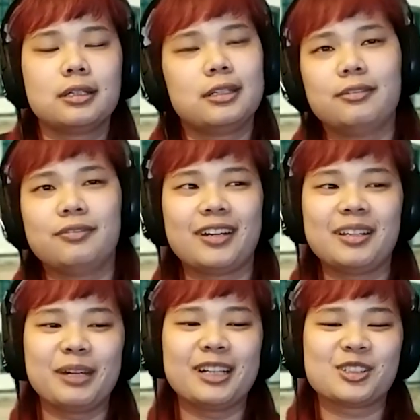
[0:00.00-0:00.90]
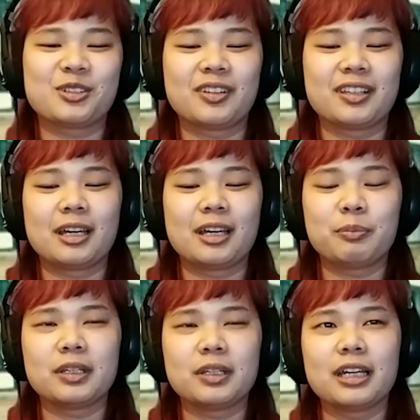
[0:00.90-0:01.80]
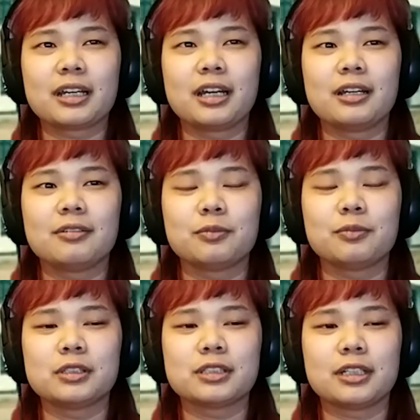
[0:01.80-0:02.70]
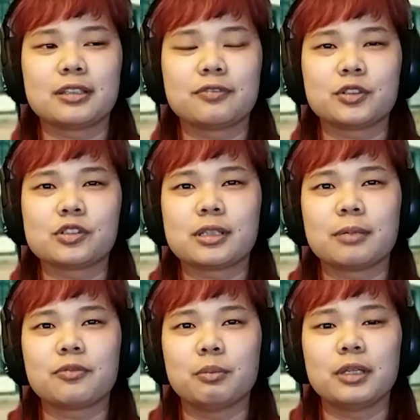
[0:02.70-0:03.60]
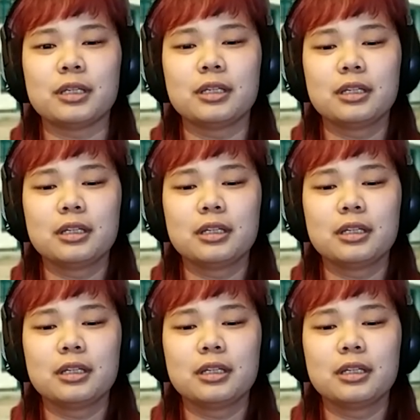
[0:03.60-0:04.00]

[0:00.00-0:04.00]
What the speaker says: I didn't find any matches or anything like that, but that kind of was like the first step for me